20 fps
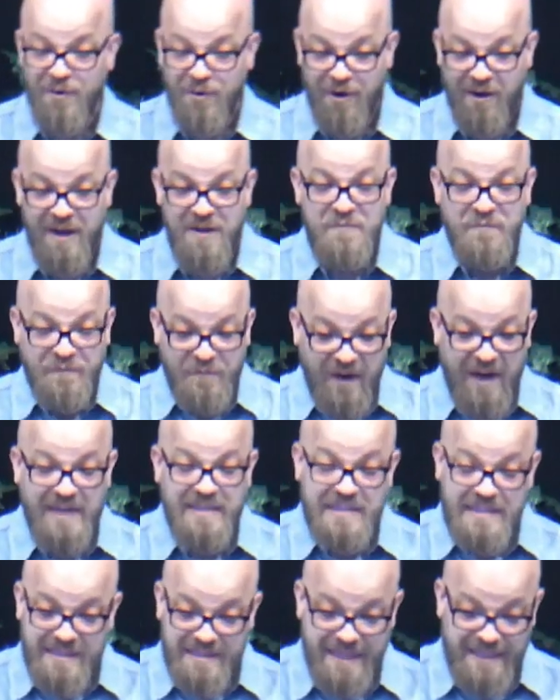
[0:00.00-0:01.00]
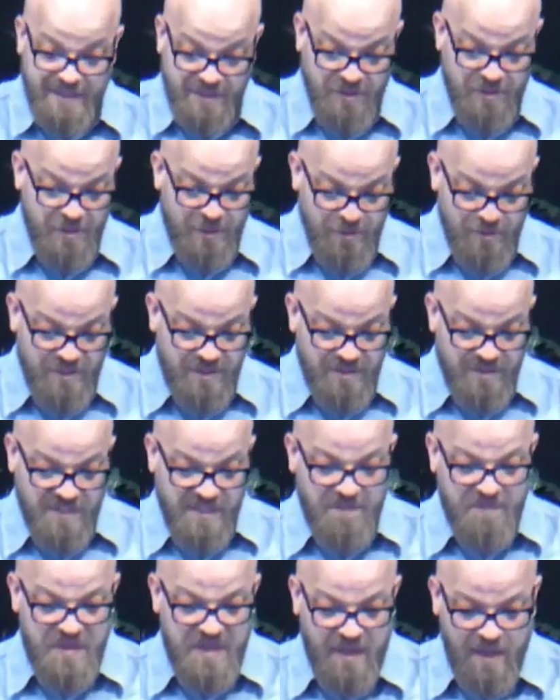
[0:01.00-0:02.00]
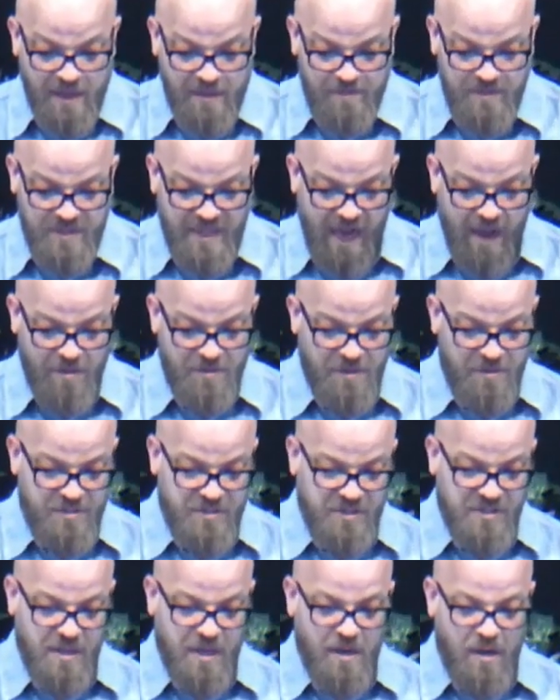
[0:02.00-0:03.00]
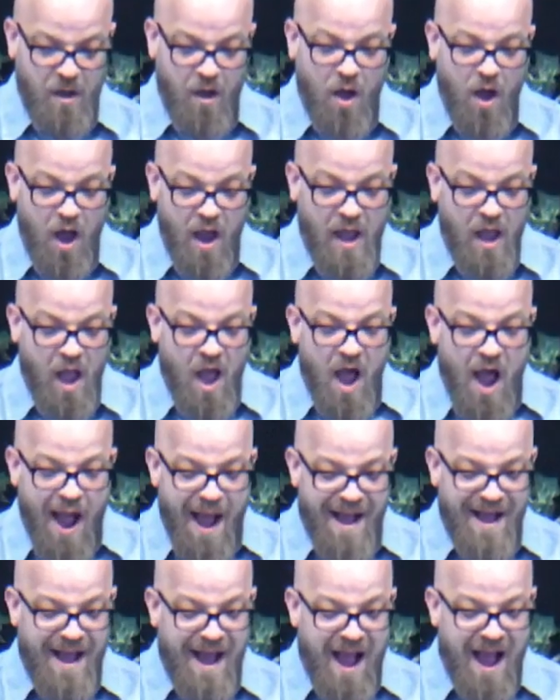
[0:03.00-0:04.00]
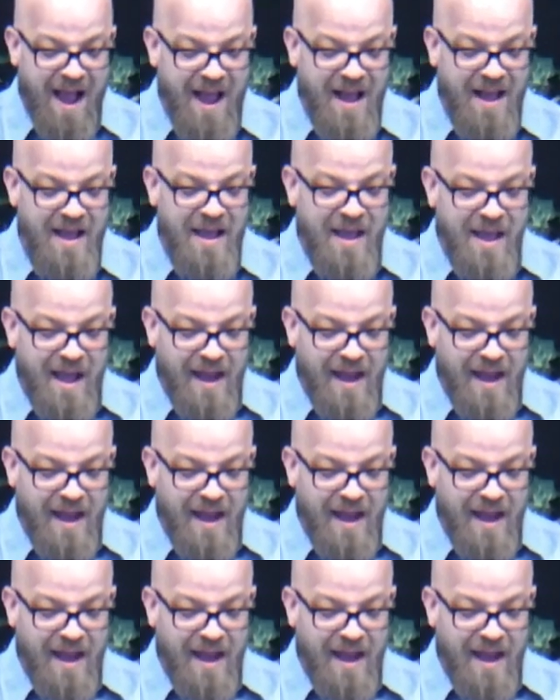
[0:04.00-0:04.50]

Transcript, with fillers: all right, finally lets loose and something comes out and you're just like, oh, I, I,